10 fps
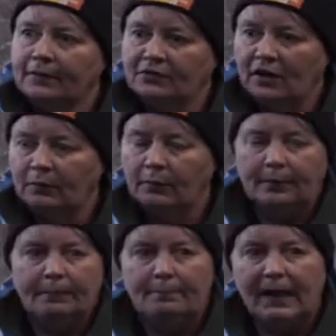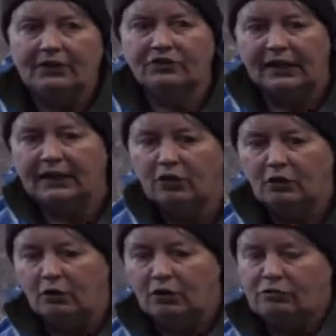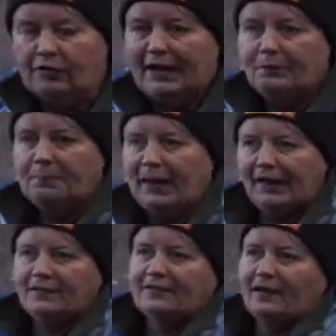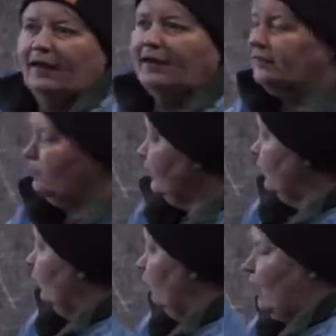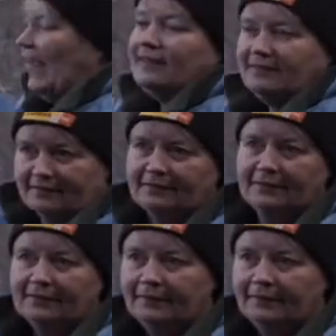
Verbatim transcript: So matching your crowd pen size with your race.